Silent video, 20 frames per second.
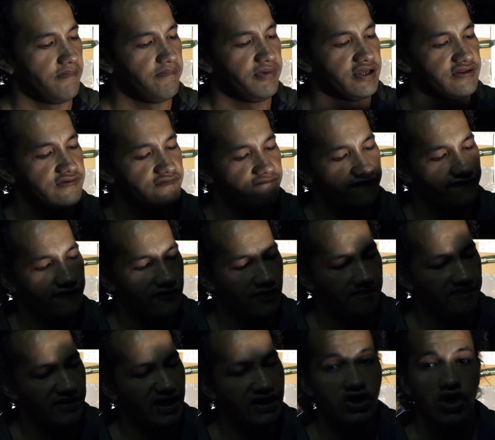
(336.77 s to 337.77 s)
But
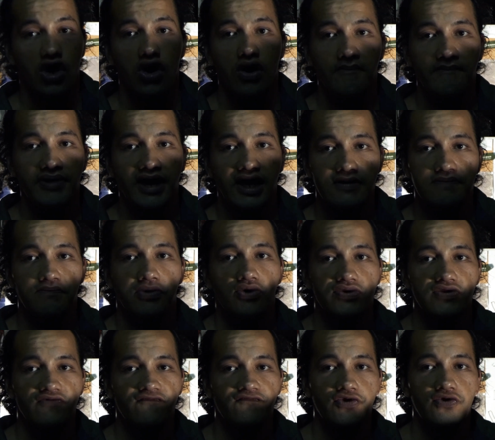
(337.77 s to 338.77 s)
from a compact
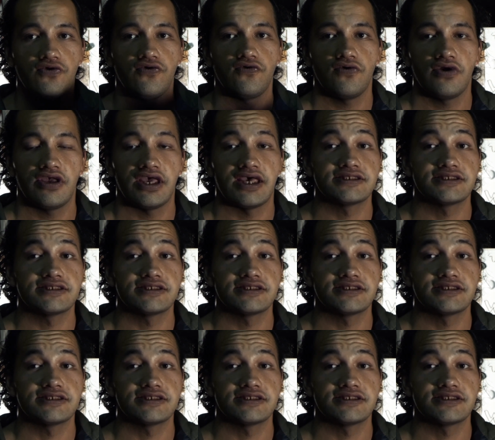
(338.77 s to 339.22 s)
point of view,